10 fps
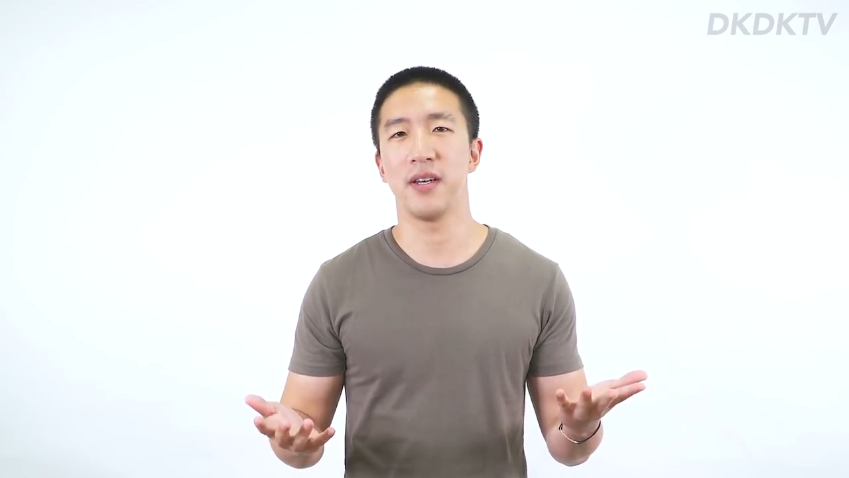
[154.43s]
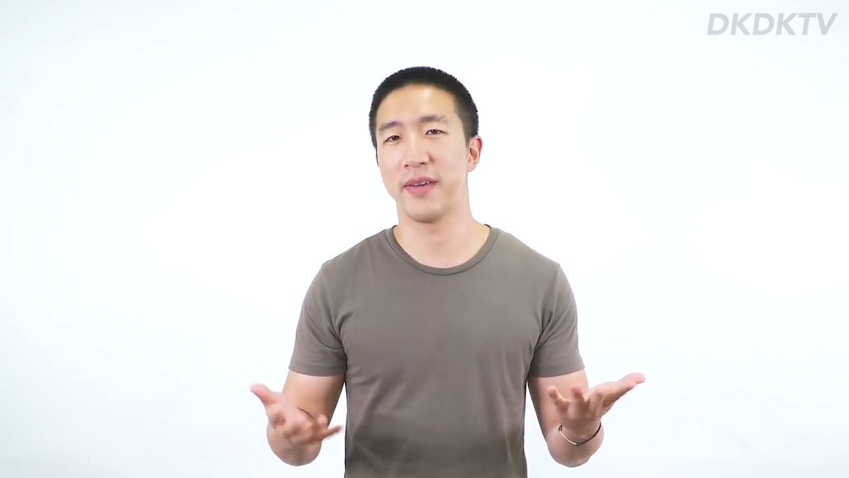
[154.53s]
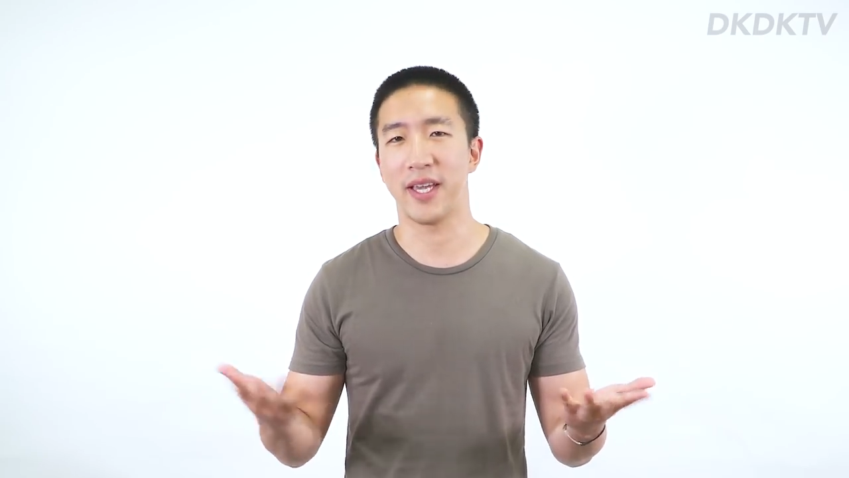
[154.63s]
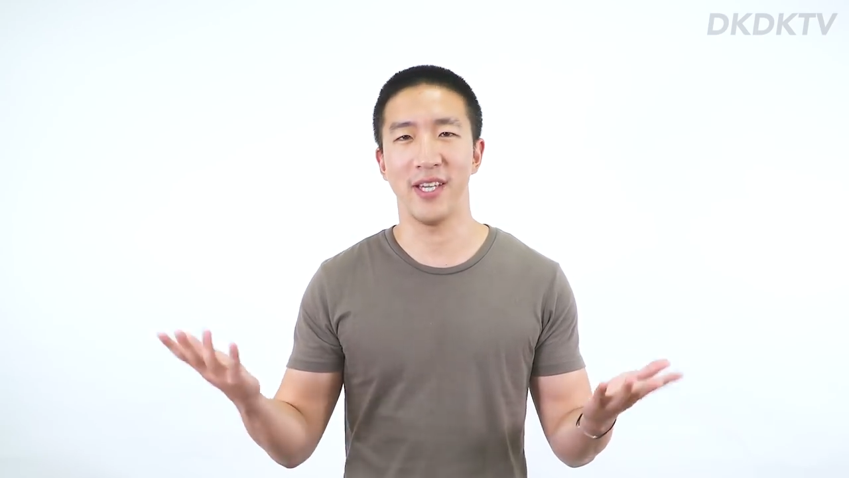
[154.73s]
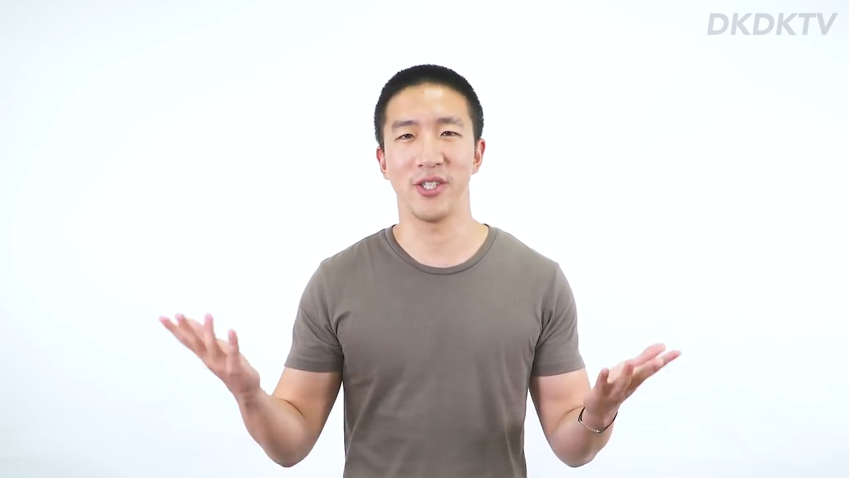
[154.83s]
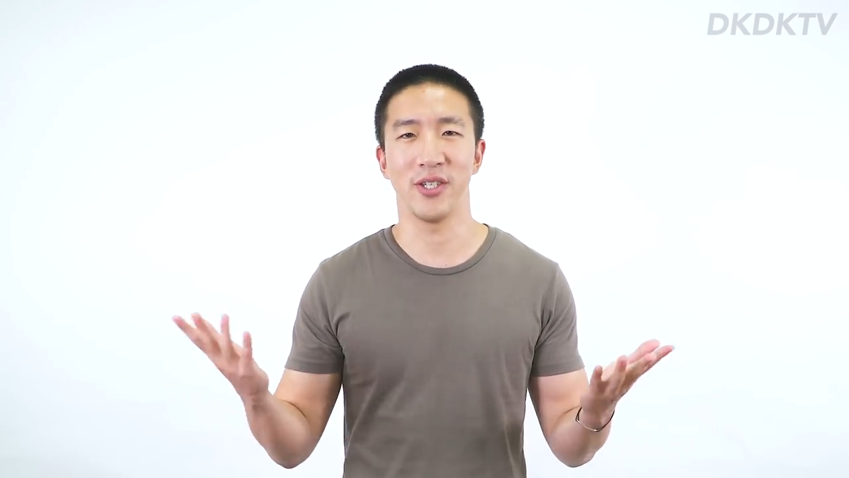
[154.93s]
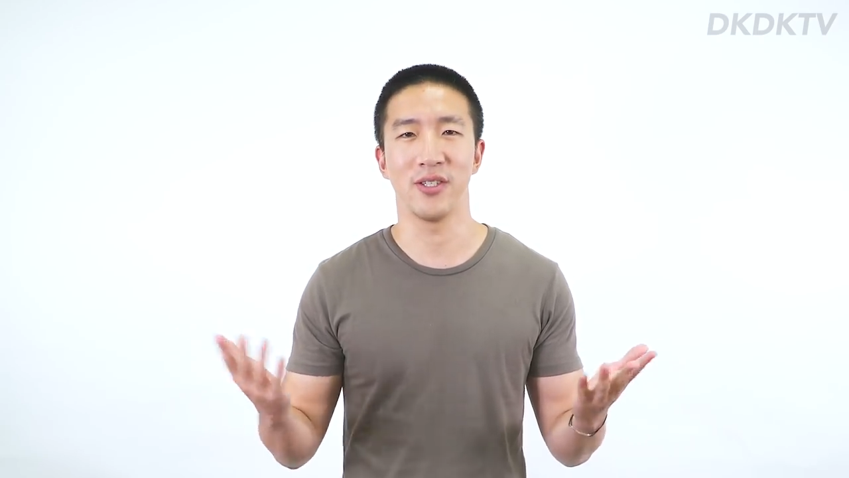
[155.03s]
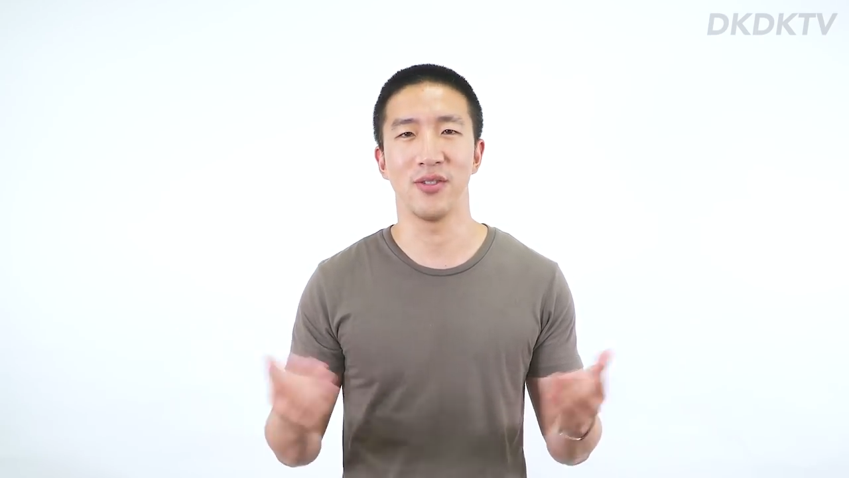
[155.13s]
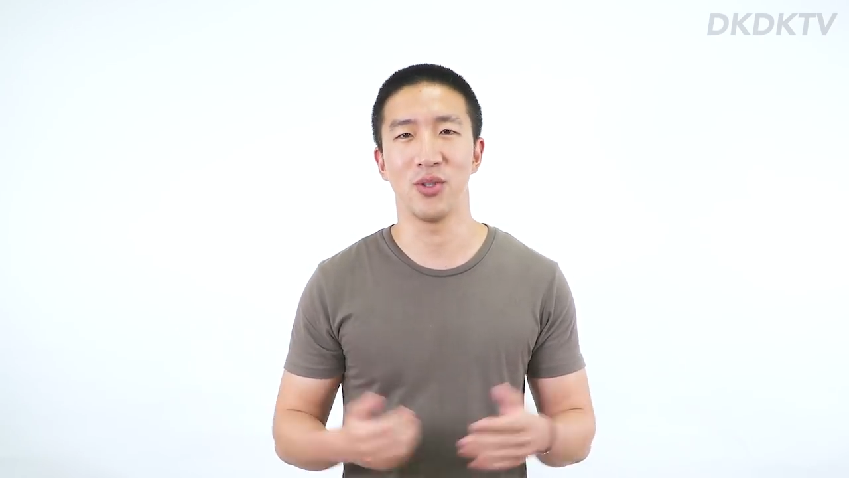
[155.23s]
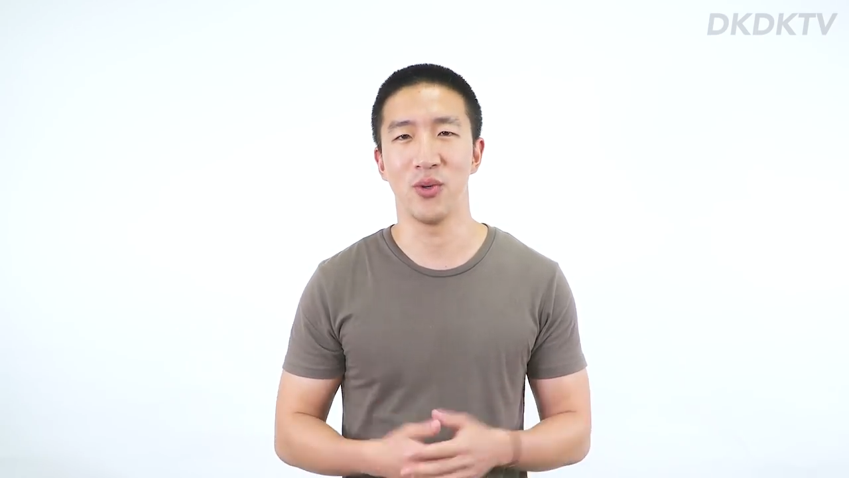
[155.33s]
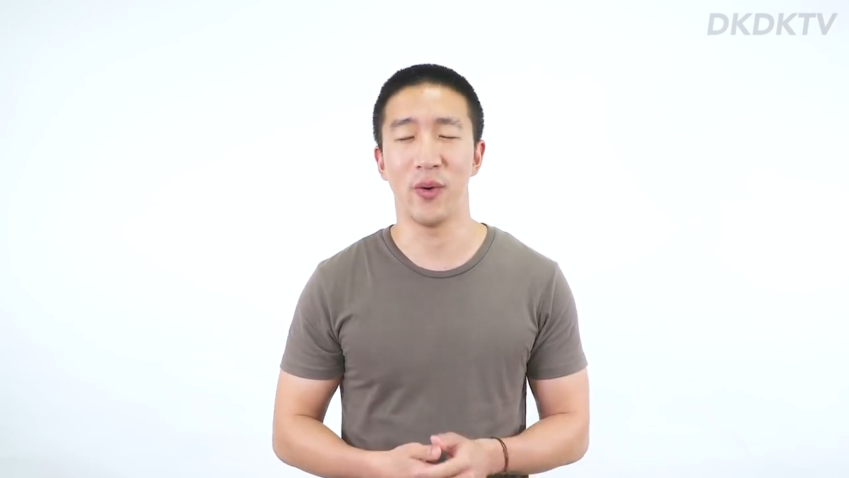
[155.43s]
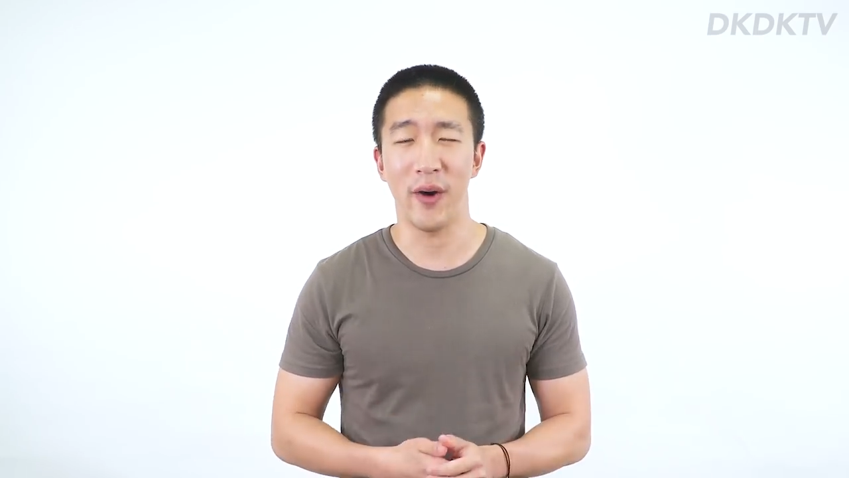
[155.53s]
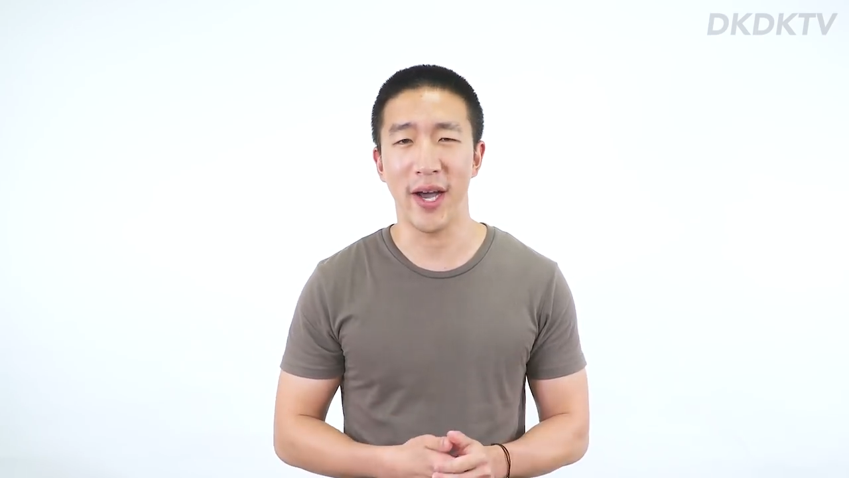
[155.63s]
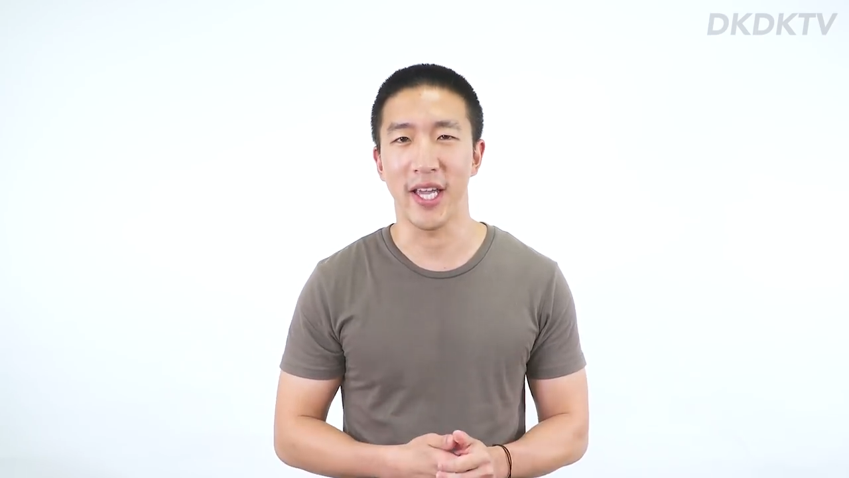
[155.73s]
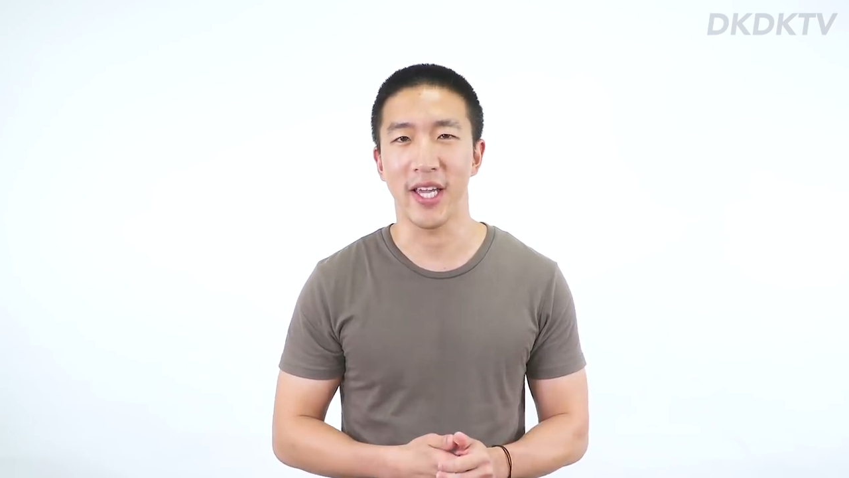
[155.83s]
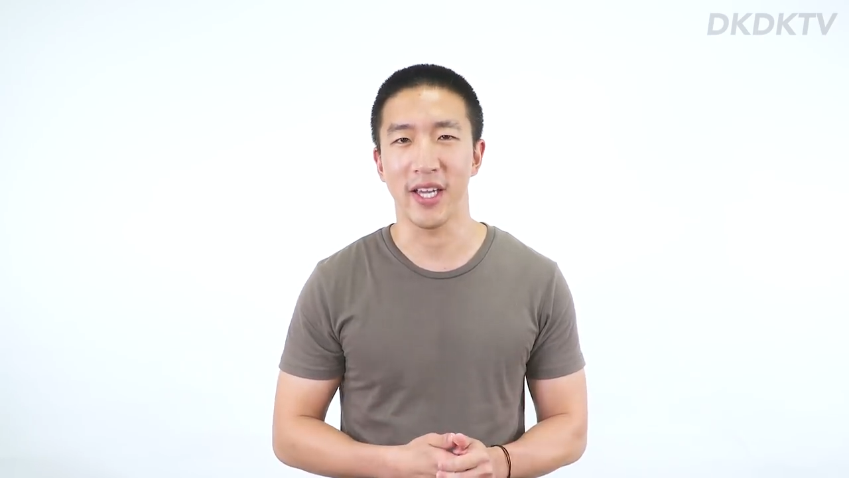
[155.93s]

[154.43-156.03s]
a vacation to Hawaii.